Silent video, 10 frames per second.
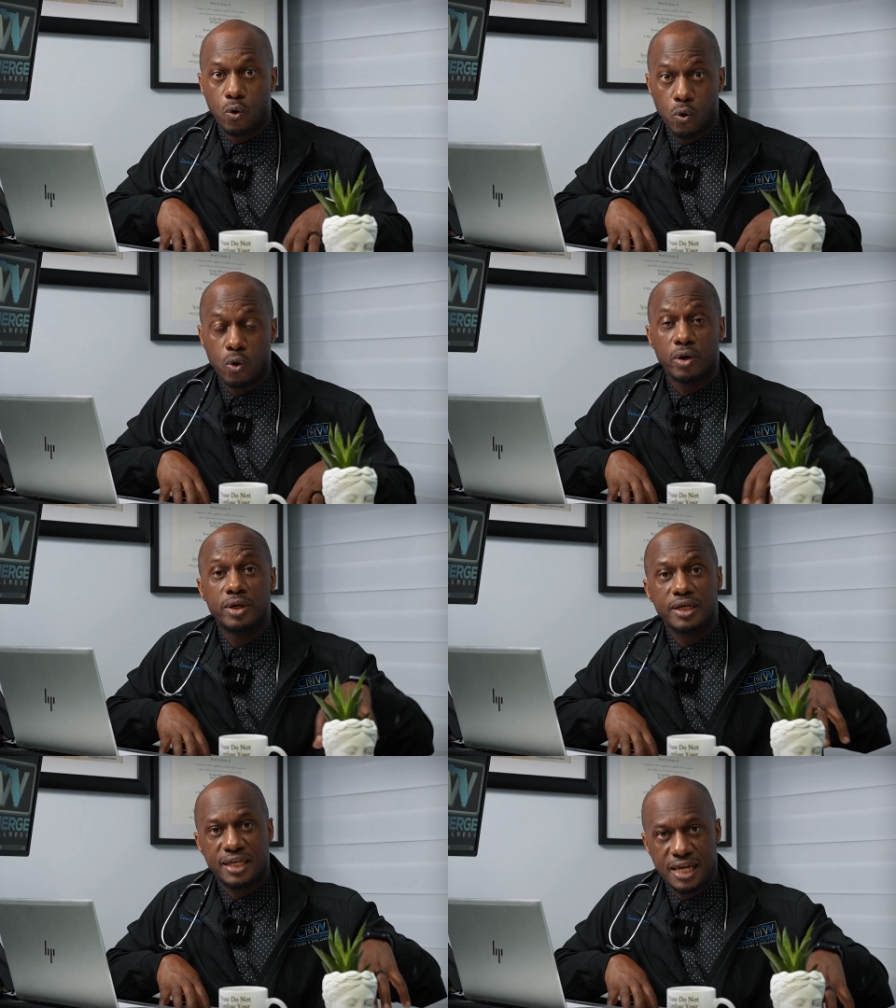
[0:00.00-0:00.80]
or
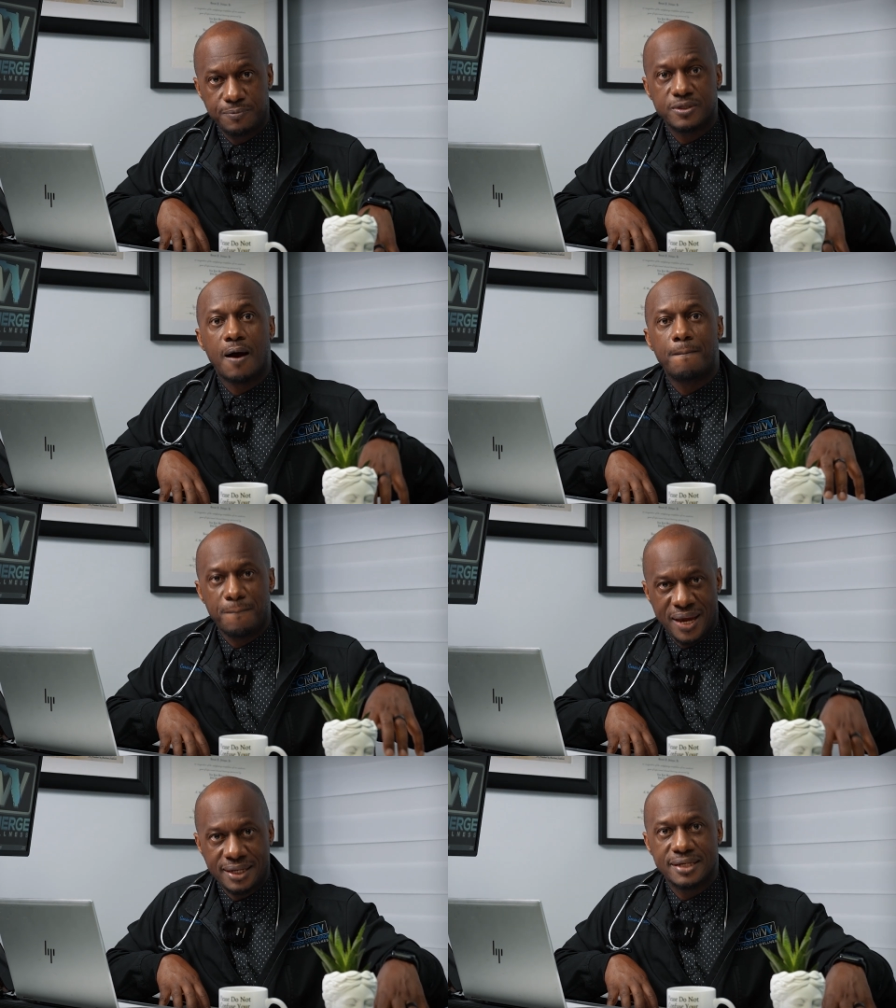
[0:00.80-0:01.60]
keeps a
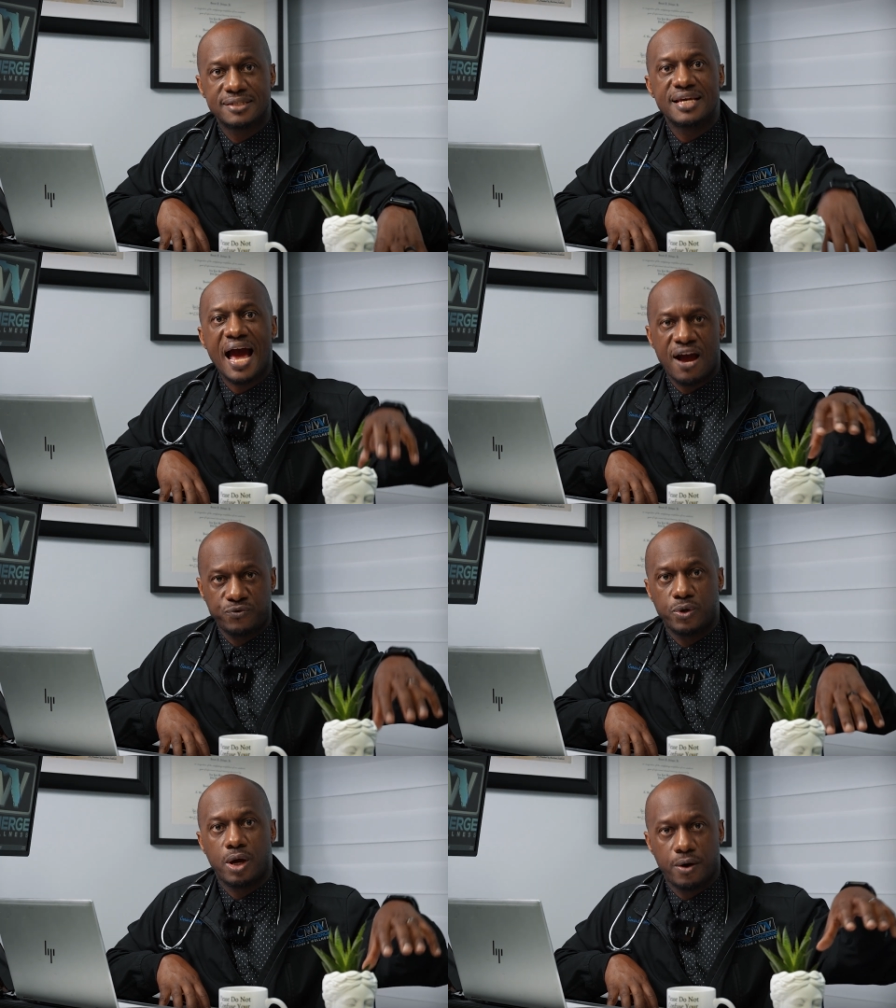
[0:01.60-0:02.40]
maintenance
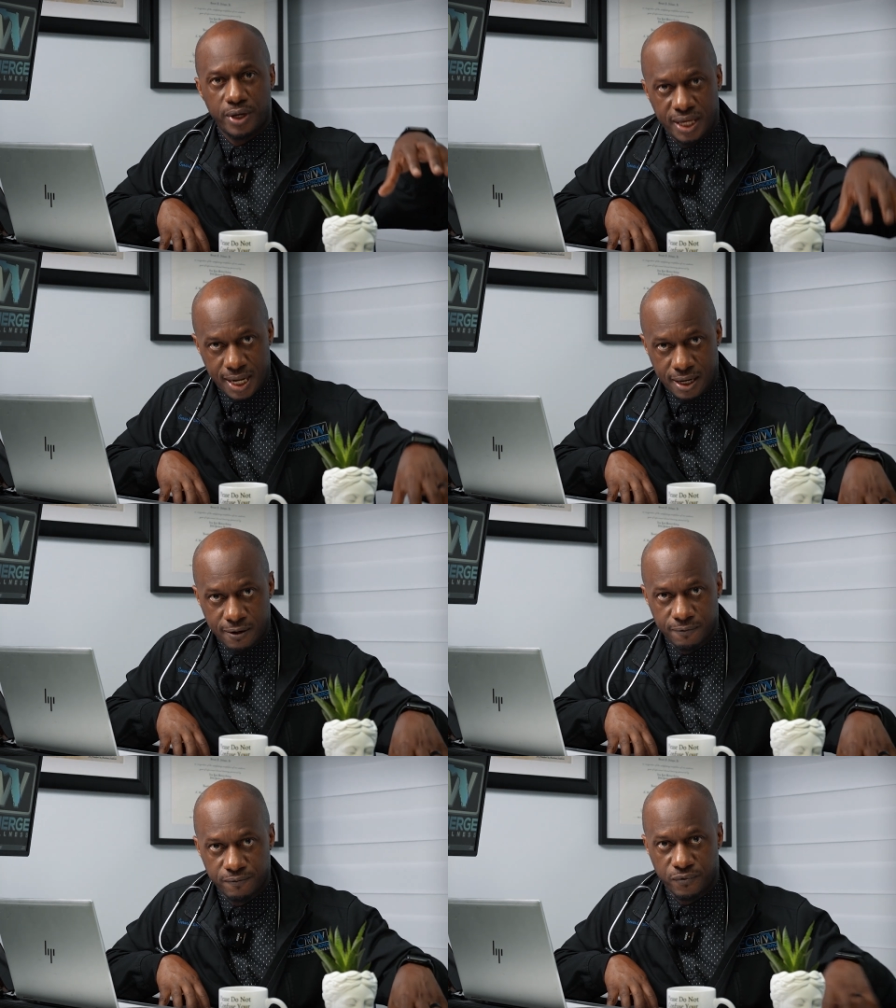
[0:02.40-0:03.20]
after they already get it,
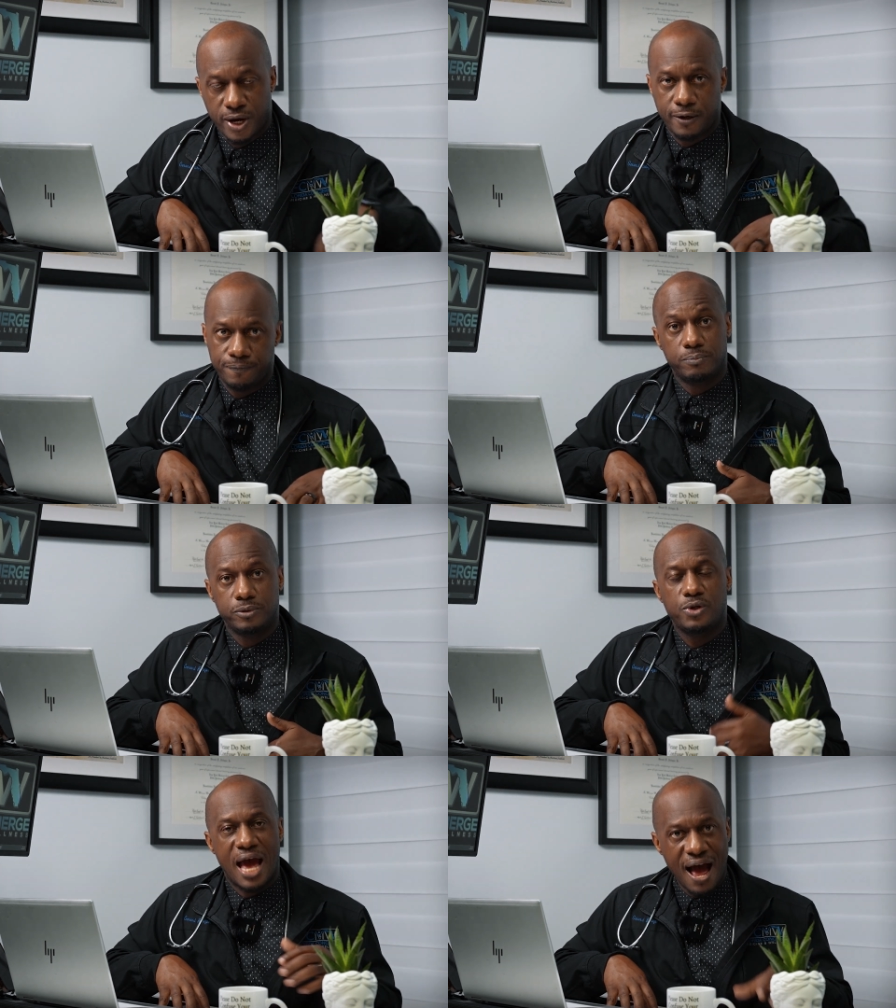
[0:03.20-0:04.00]
right?
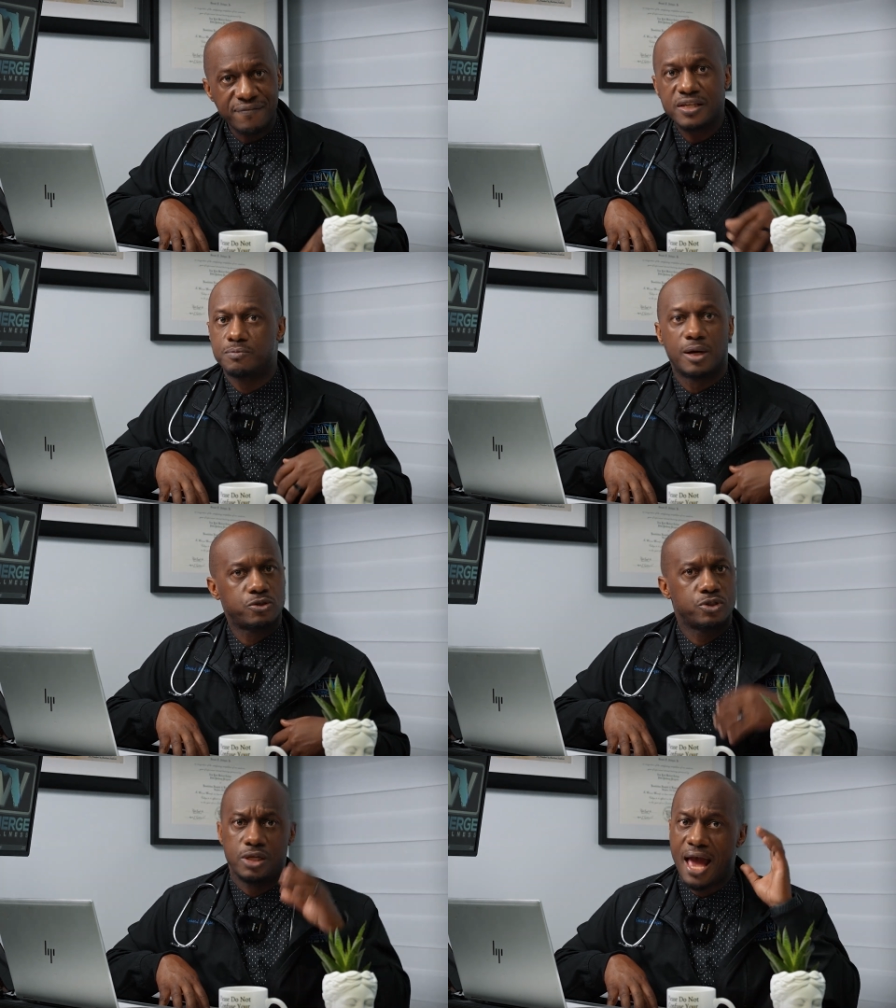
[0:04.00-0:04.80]
You have these
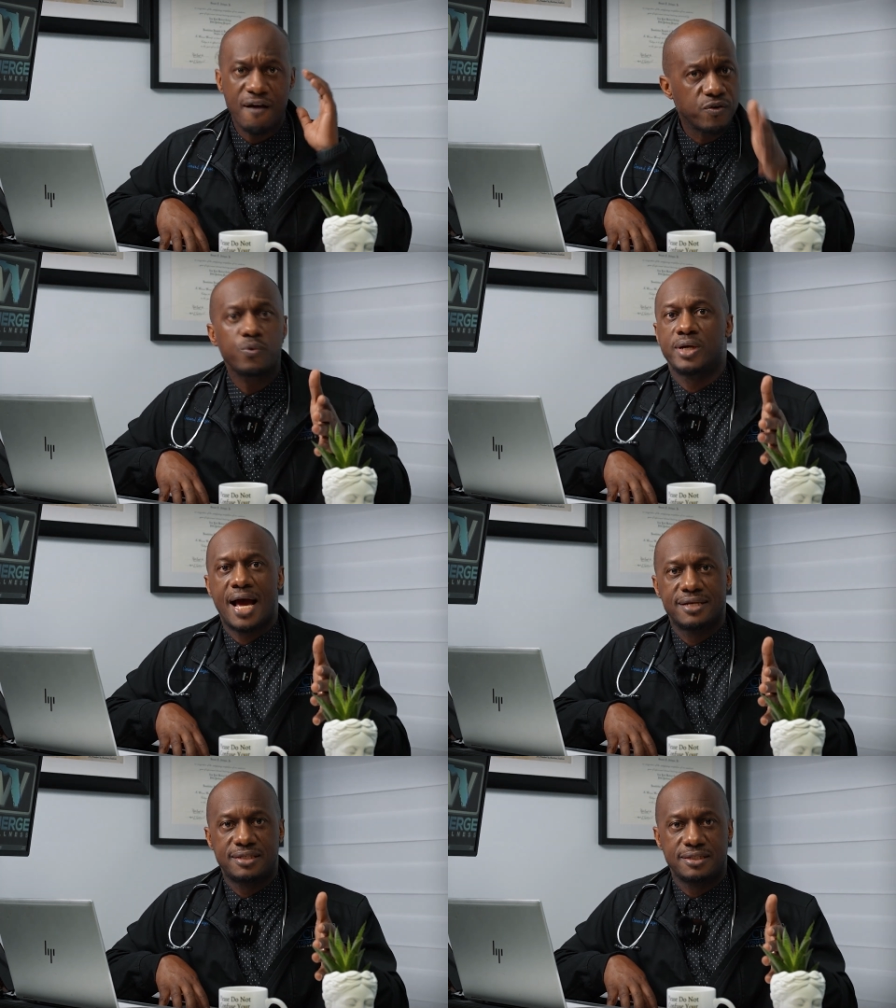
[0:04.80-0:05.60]
muscles, everyone
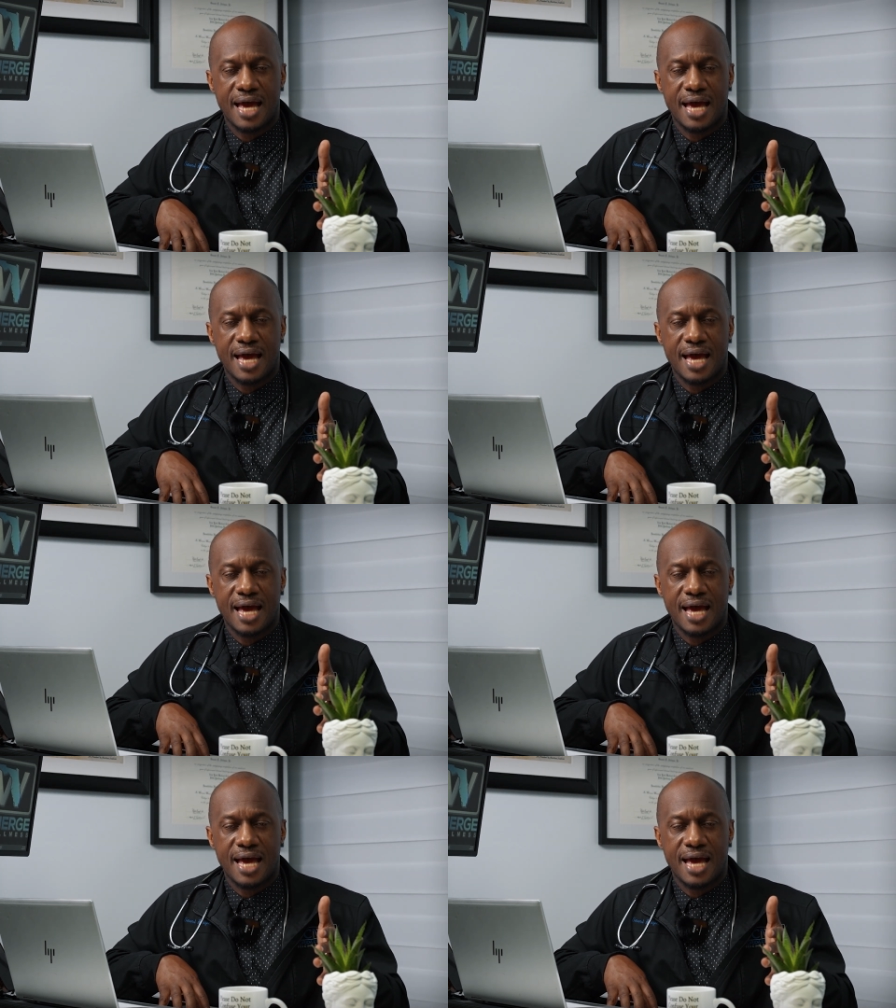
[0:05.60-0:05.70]
has these